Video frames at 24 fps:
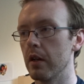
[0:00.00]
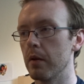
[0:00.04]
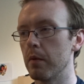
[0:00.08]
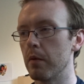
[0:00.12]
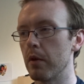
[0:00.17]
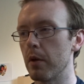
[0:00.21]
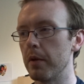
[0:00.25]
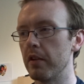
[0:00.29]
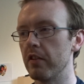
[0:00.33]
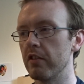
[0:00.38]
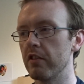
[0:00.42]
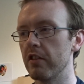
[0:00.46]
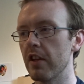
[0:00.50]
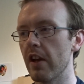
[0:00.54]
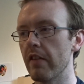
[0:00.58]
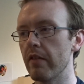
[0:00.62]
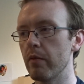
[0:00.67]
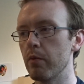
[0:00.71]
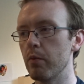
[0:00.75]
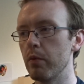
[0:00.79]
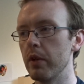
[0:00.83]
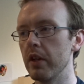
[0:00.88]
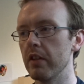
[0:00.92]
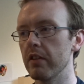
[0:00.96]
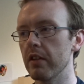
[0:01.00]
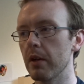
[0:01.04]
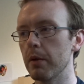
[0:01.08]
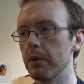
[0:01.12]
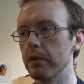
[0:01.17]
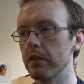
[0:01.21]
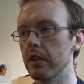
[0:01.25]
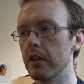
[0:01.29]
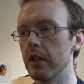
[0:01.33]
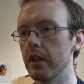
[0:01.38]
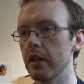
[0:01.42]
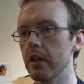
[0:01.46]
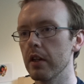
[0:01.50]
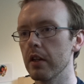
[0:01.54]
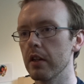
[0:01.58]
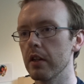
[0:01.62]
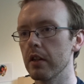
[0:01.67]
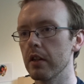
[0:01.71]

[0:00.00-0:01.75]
what are we, 7 weeks out today?